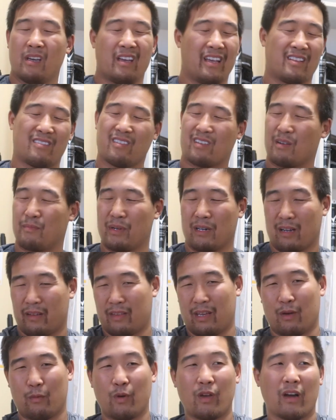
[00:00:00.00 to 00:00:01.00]
It's not gonna be like
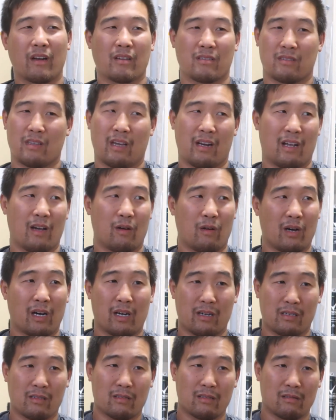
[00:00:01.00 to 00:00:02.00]
that. We understand how
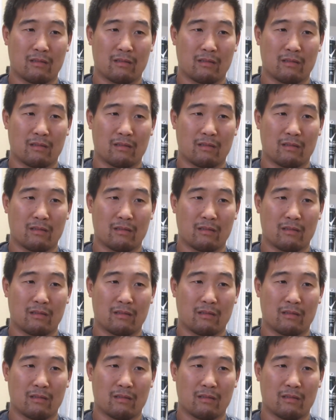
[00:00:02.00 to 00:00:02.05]
hard it